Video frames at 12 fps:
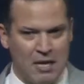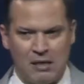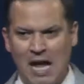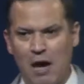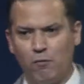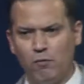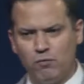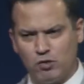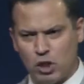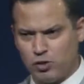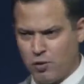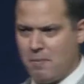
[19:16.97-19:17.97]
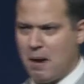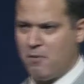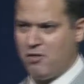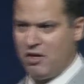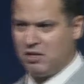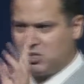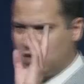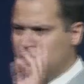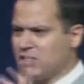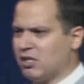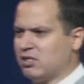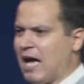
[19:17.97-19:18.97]
Now, just remember this this is
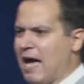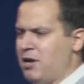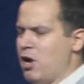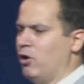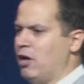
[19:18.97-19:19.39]
a side note.